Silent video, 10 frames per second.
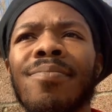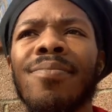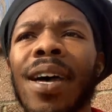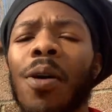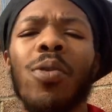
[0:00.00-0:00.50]

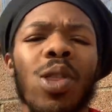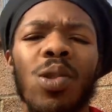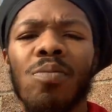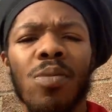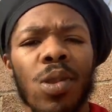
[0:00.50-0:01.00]
I went,
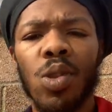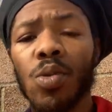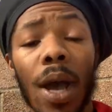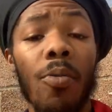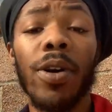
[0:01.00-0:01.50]

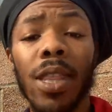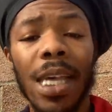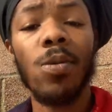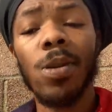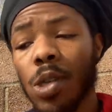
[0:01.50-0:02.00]
that's
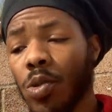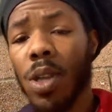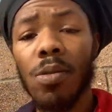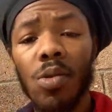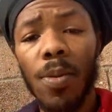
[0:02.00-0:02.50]
what I'm saying,
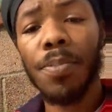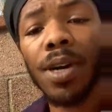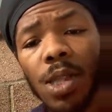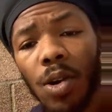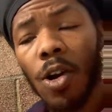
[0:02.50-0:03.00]
you can put
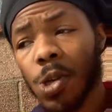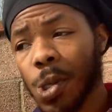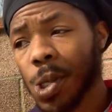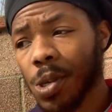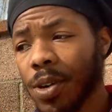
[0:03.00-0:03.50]
other cartridges
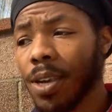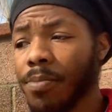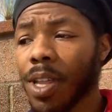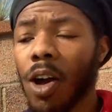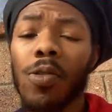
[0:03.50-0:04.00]
in your head, but
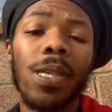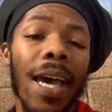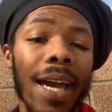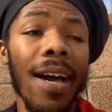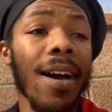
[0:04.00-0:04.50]
I always
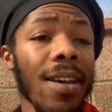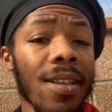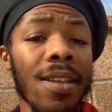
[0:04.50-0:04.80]
had God,